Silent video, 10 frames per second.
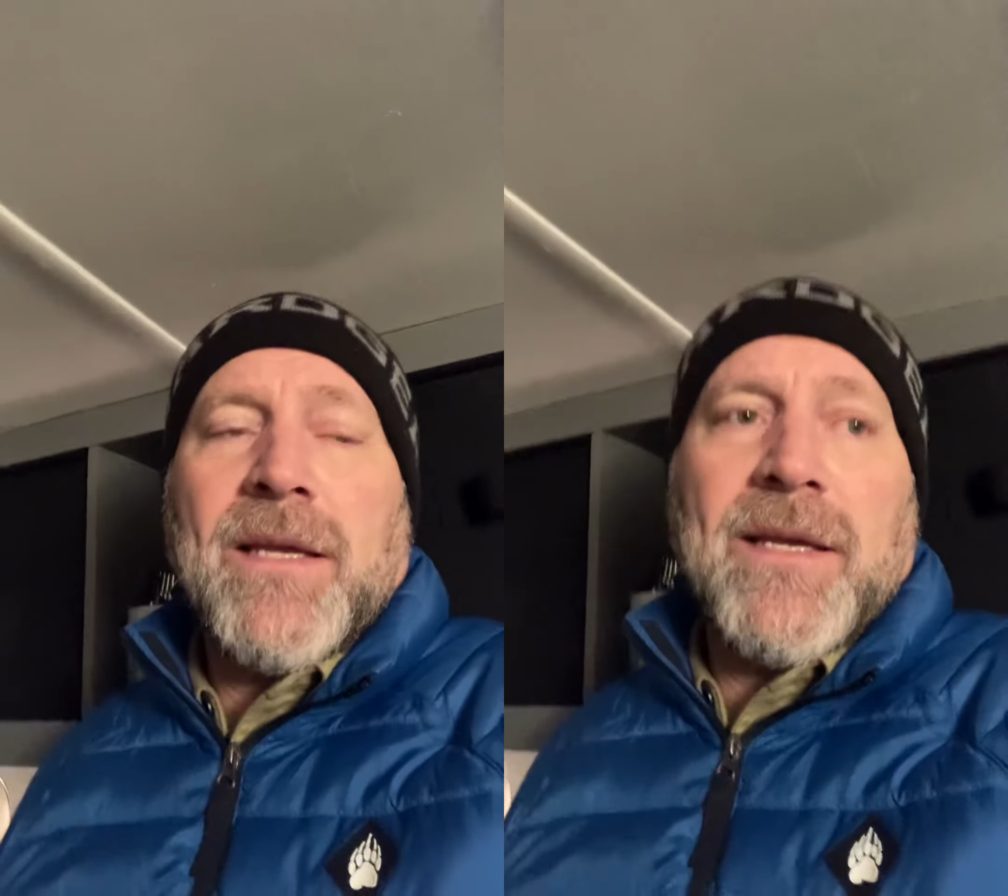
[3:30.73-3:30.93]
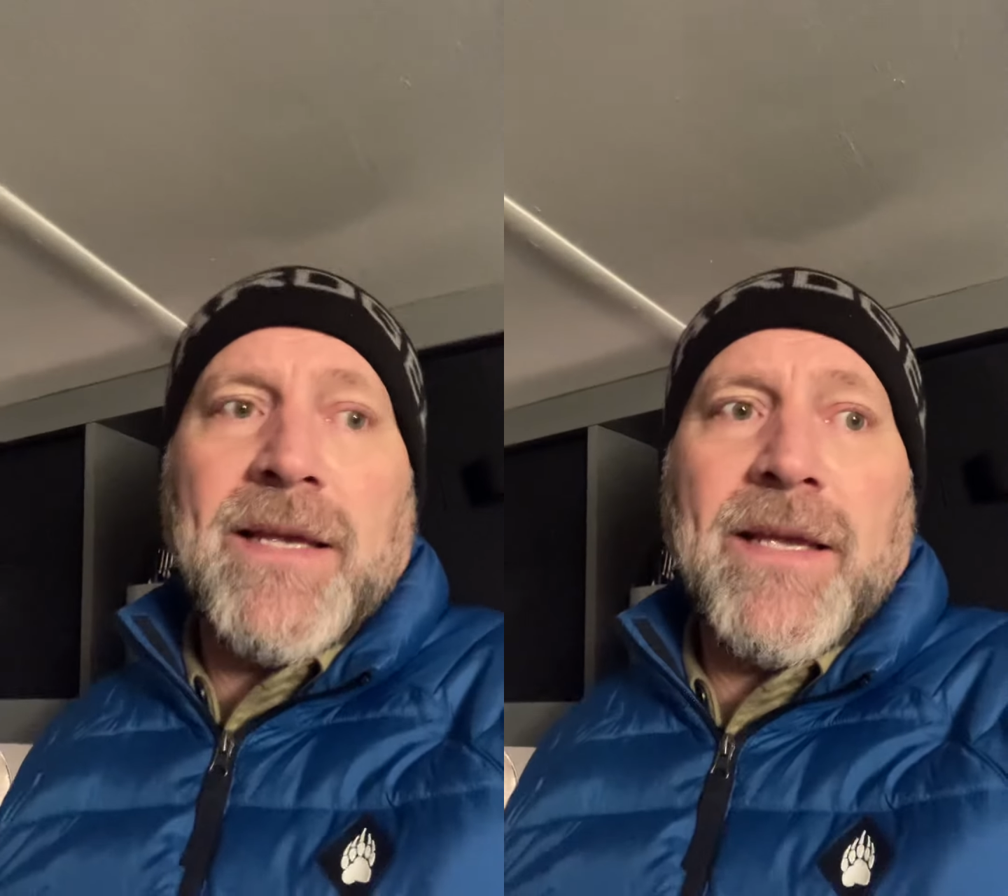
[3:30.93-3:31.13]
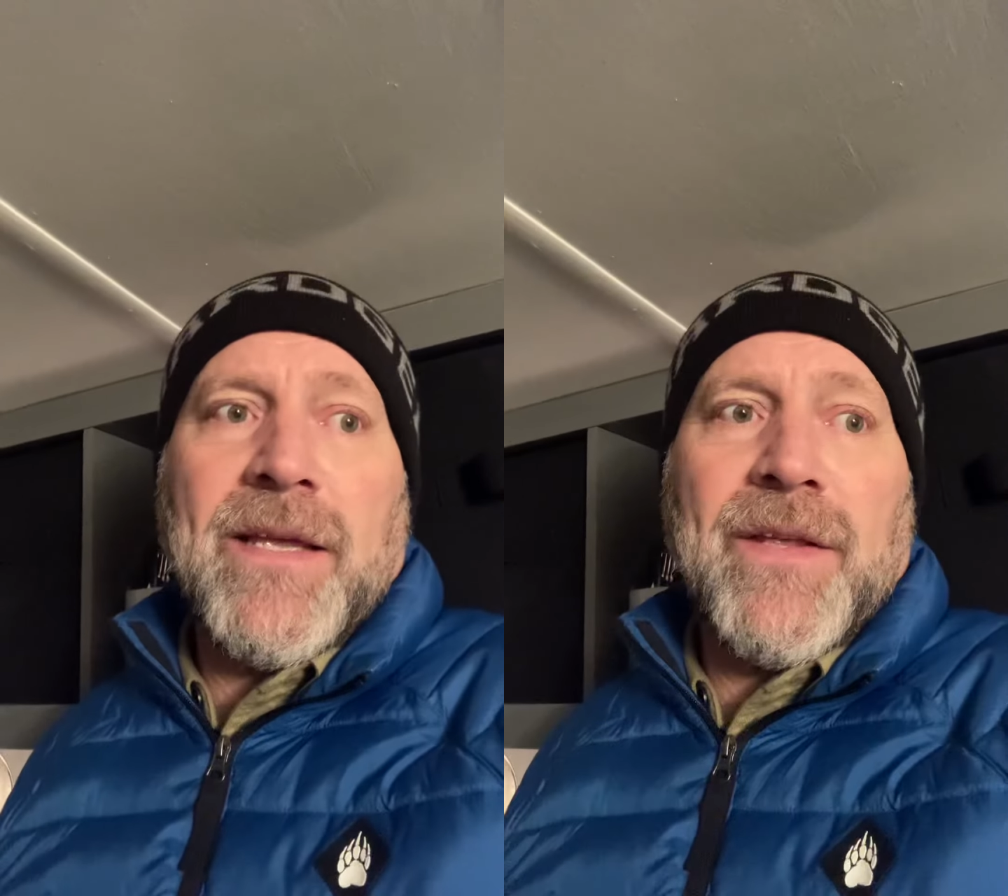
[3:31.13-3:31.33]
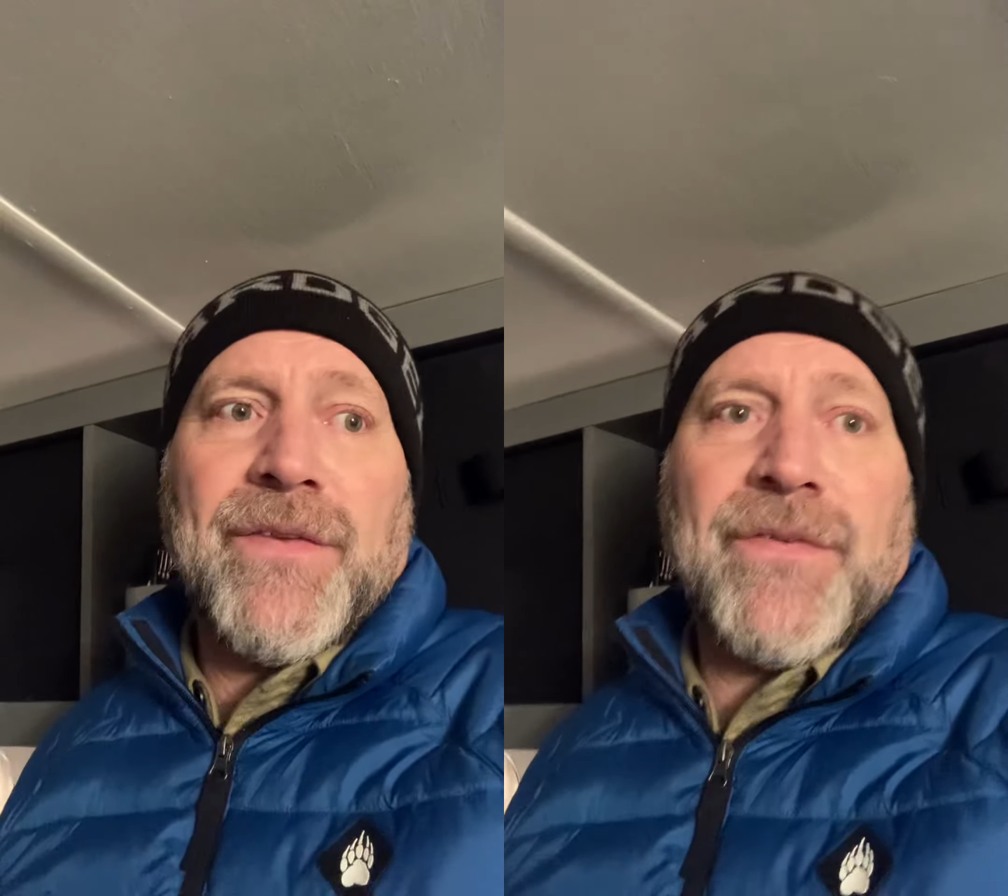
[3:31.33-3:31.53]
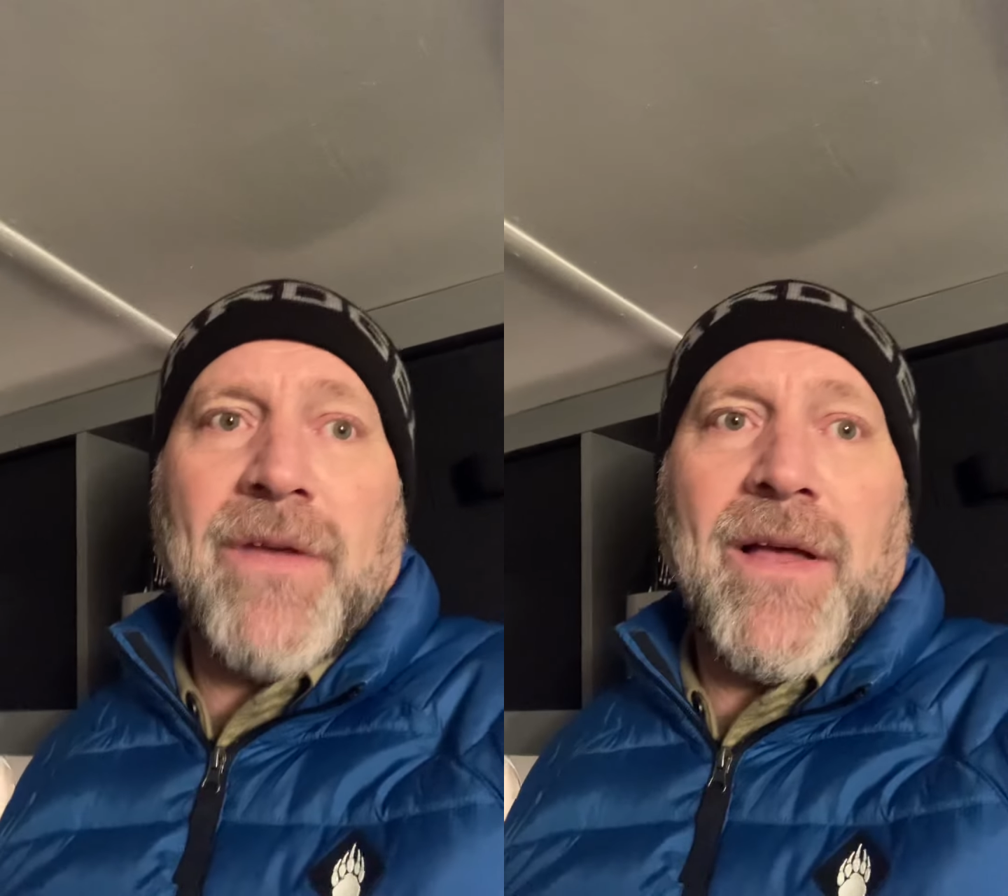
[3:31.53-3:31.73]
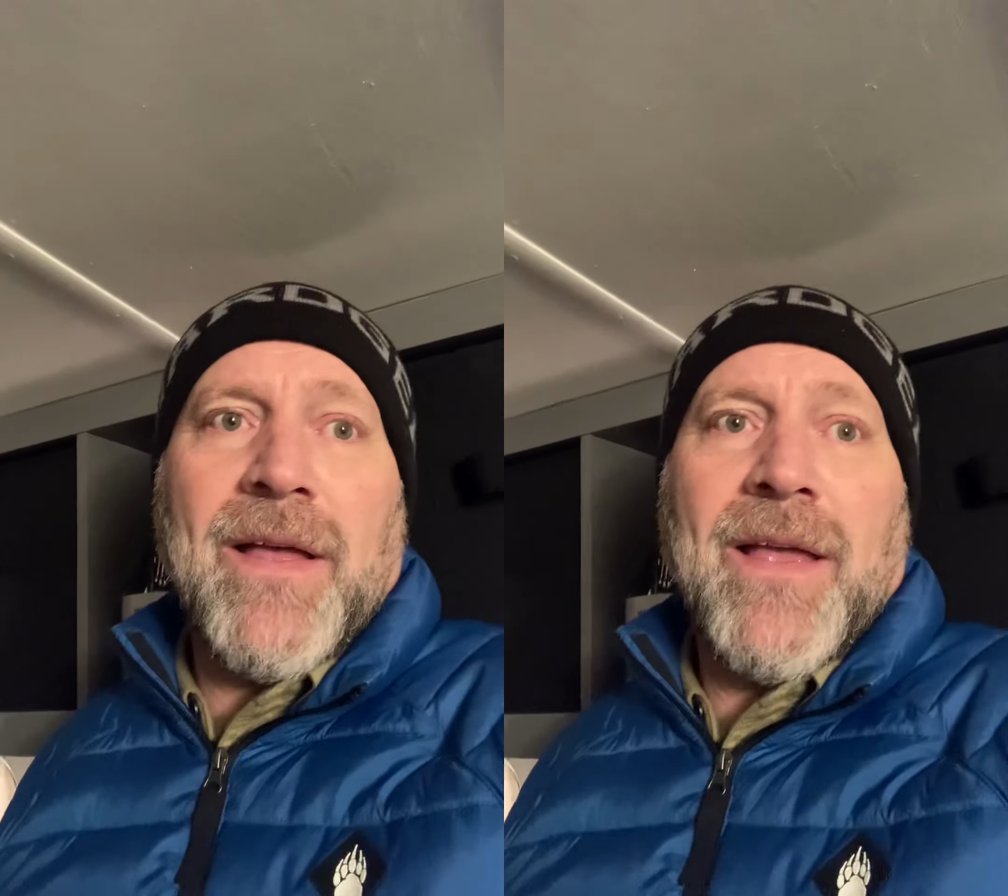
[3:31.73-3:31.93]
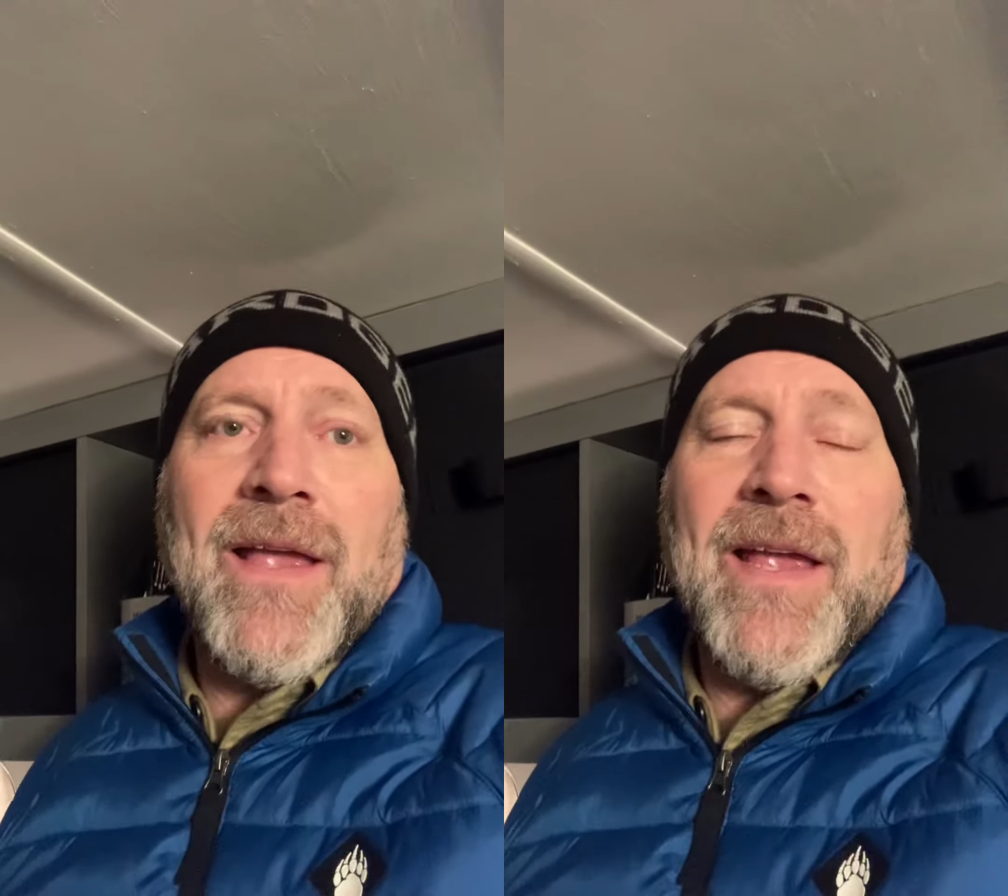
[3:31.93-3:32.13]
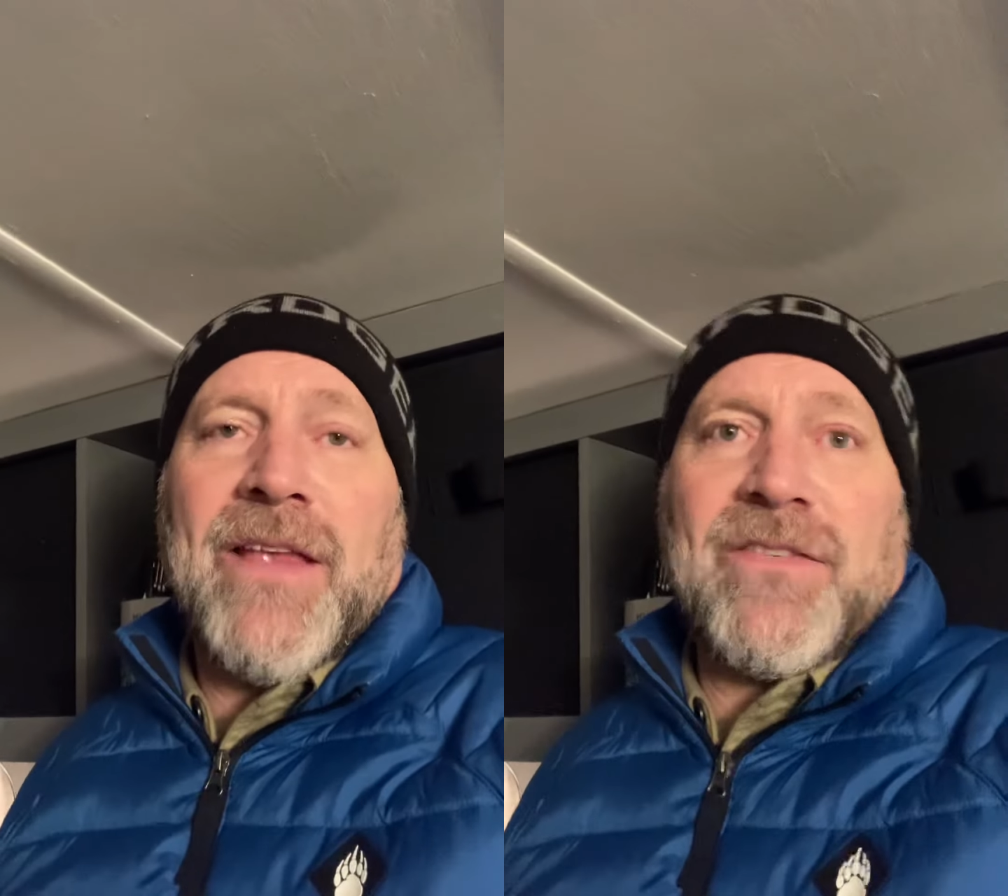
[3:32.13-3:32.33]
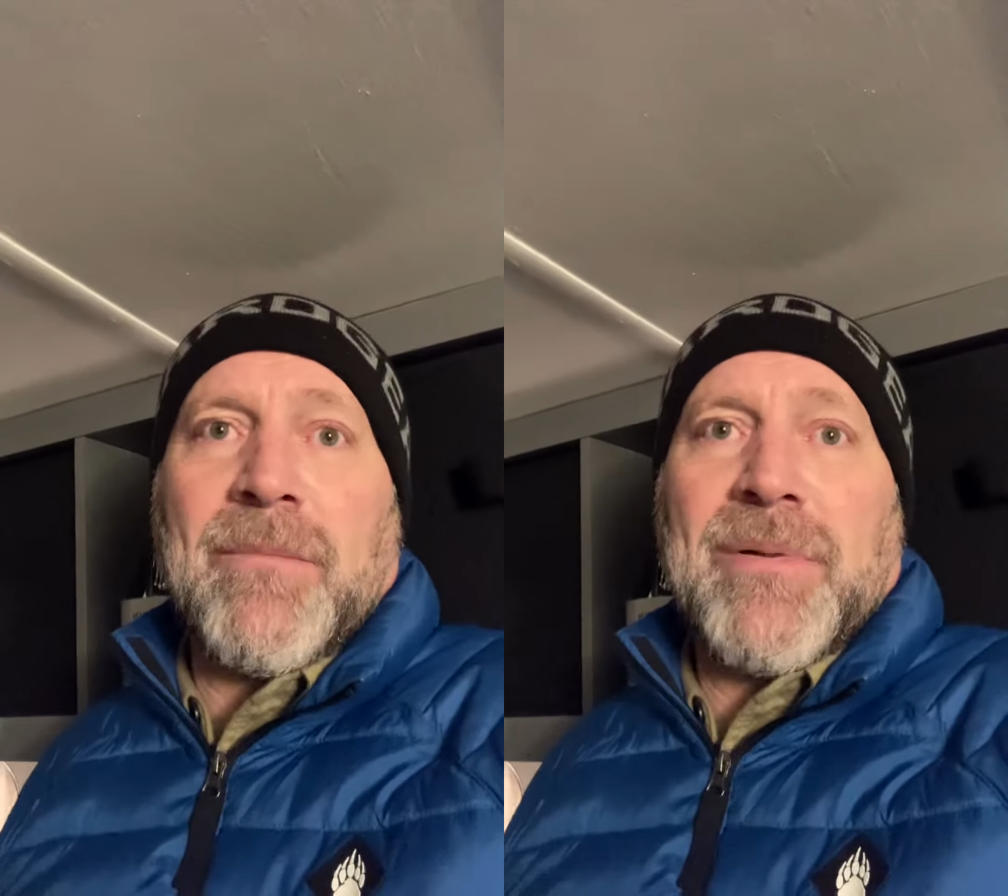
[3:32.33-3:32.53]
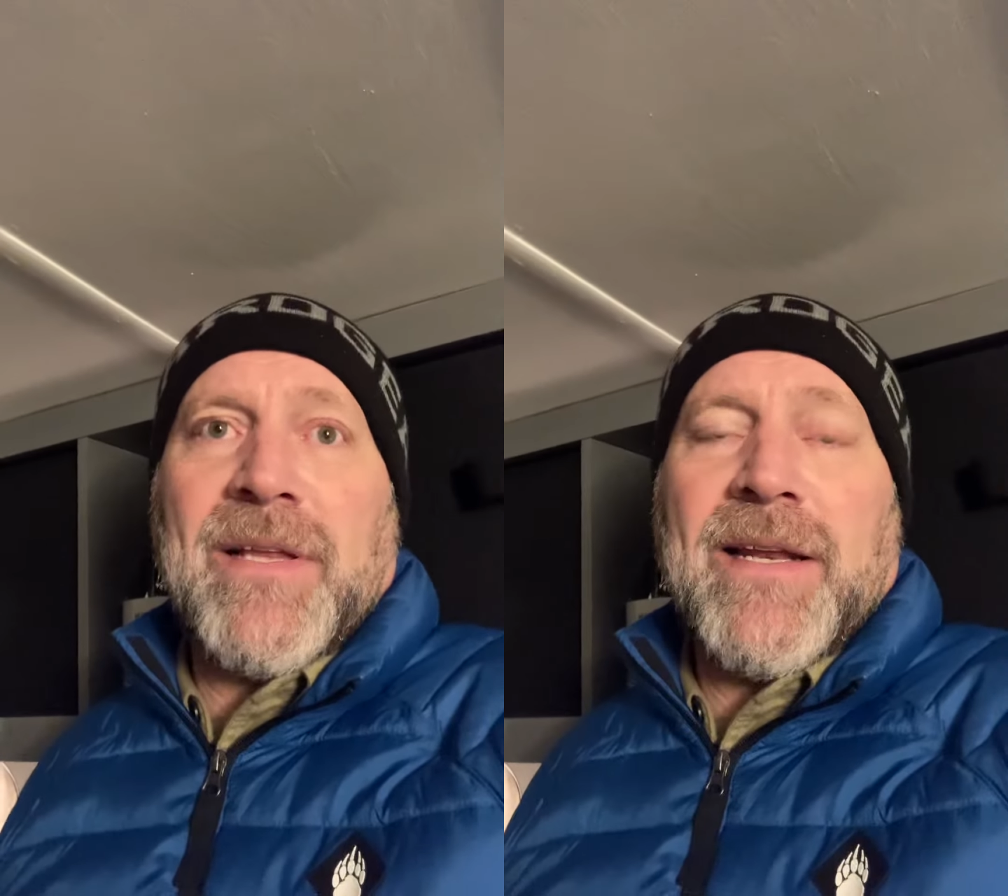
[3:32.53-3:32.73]
is
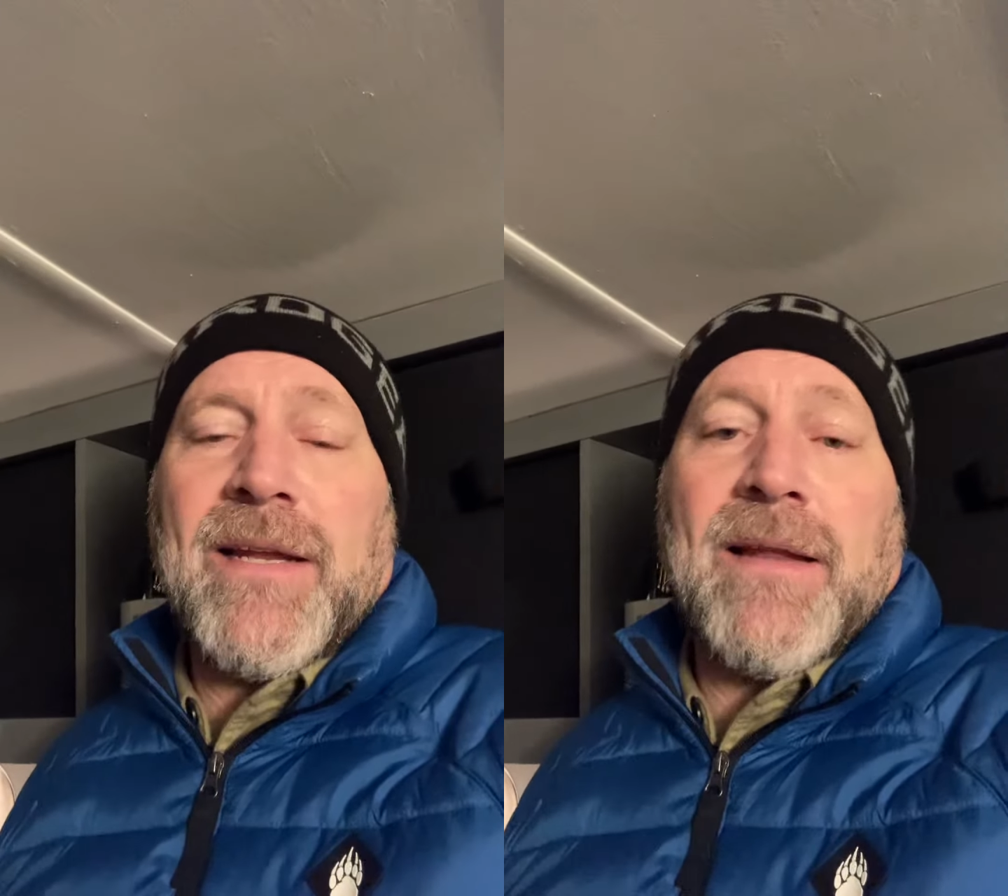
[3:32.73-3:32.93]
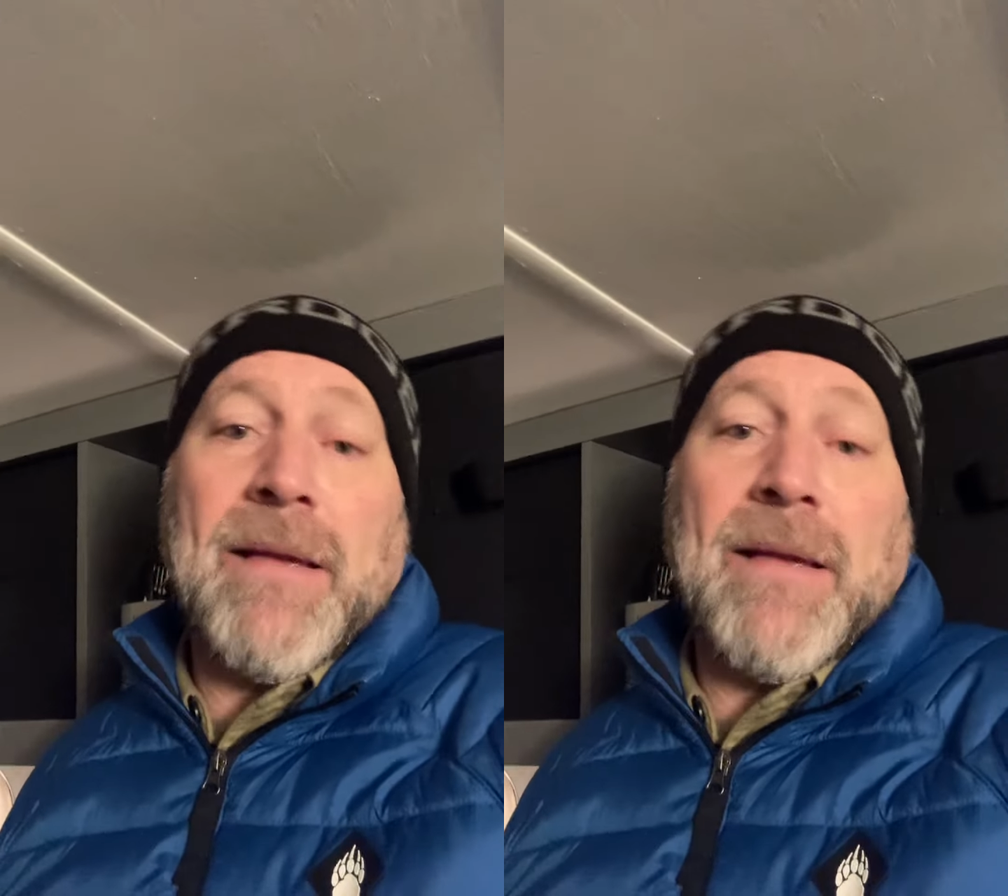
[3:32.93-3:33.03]
completed.